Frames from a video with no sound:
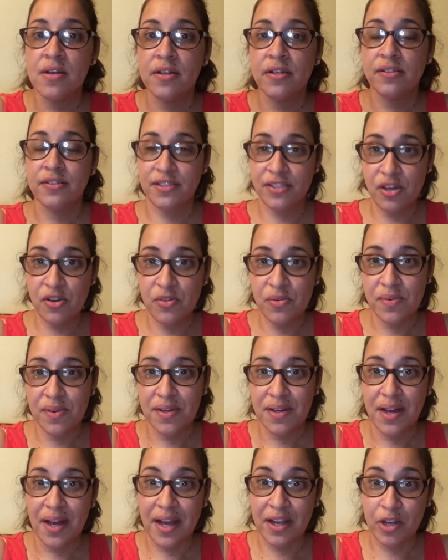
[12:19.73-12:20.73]
So
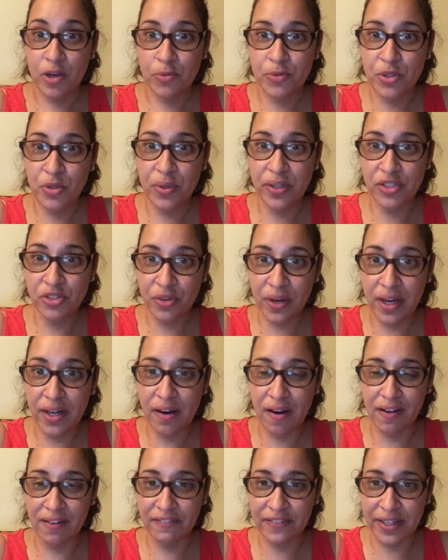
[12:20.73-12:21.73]
I hope you enjoyed
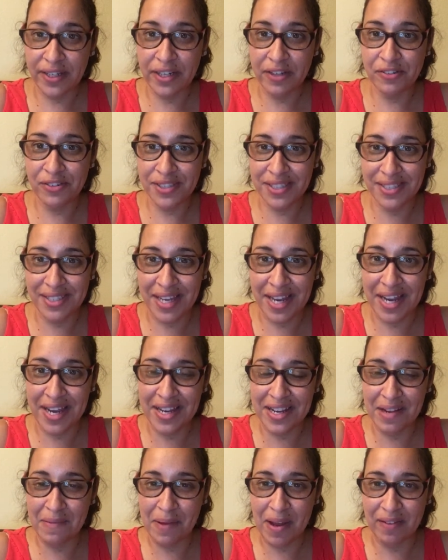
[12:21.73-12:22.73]
our video
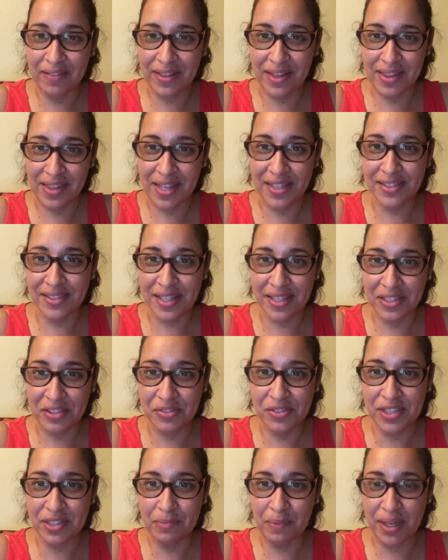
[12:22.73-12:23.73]
today about the things I
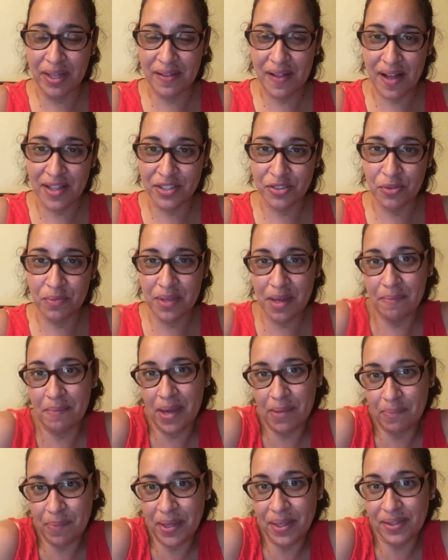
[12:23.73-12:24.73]
use in my classroom that
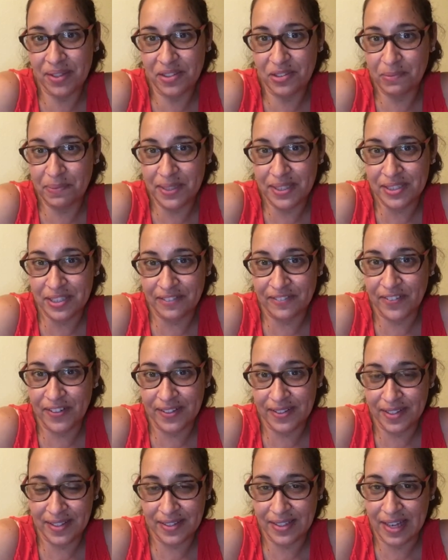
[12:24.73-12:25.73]
might be a little bit
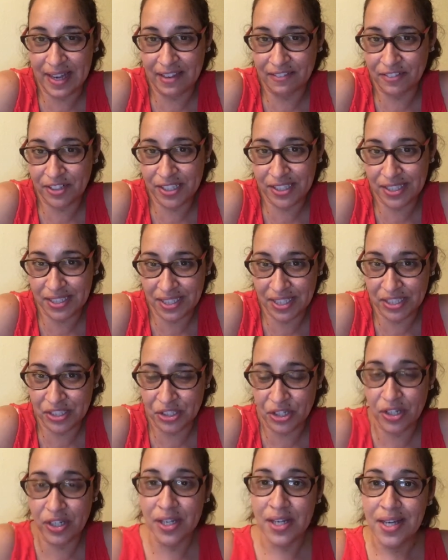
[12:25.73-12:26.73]
different than the average
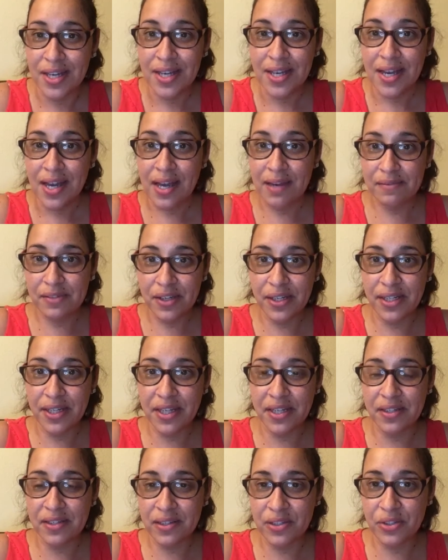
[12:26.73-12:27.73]
teacher. I'm going to
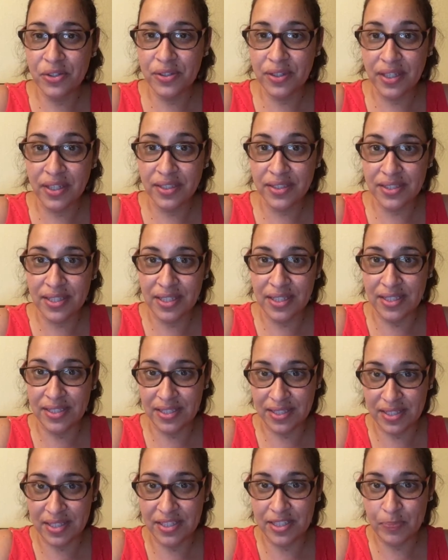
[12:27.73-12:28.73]
include links to these
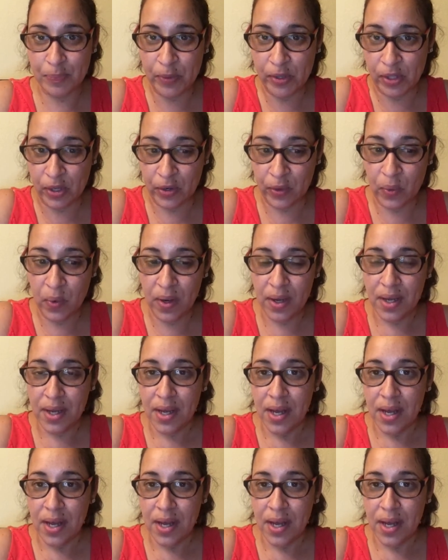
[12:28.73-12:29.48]
things below.